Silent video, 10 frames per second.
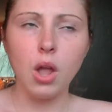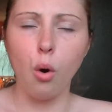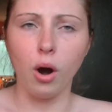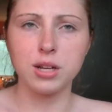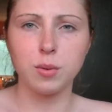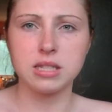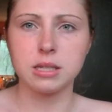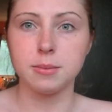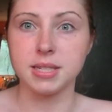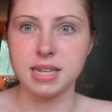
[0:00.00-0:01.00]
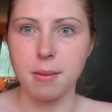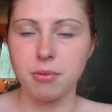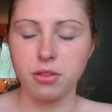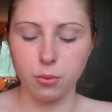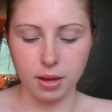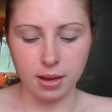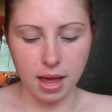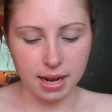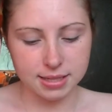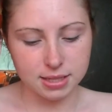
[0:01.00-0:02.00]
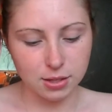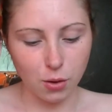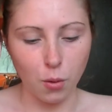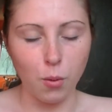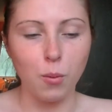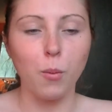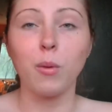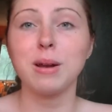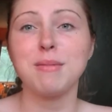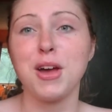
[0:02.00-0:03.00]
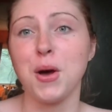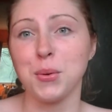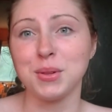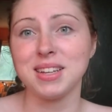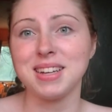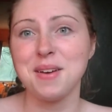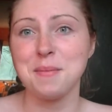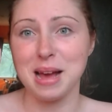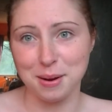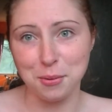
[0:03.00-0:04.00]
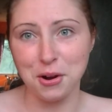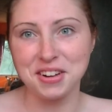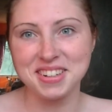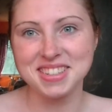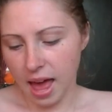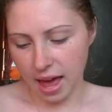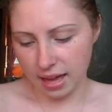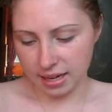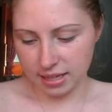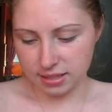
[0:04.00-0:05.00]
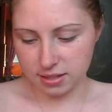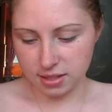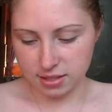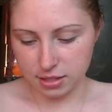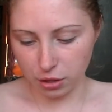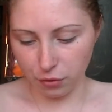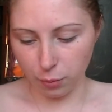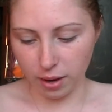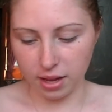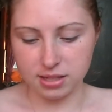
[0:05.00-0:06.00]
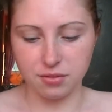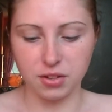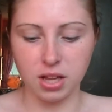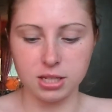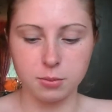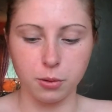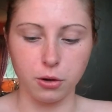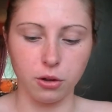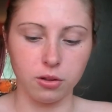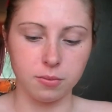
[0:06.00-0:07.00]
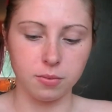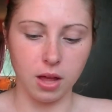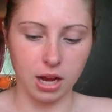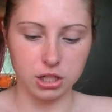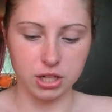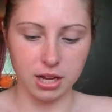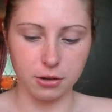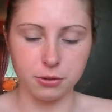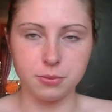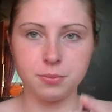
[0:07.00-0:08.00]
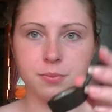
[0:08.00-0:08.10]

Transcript: or I just want some depth to it. And it's one of my only MAC products and it's Silver Ring. It's a Velux Pearl eyeshadow.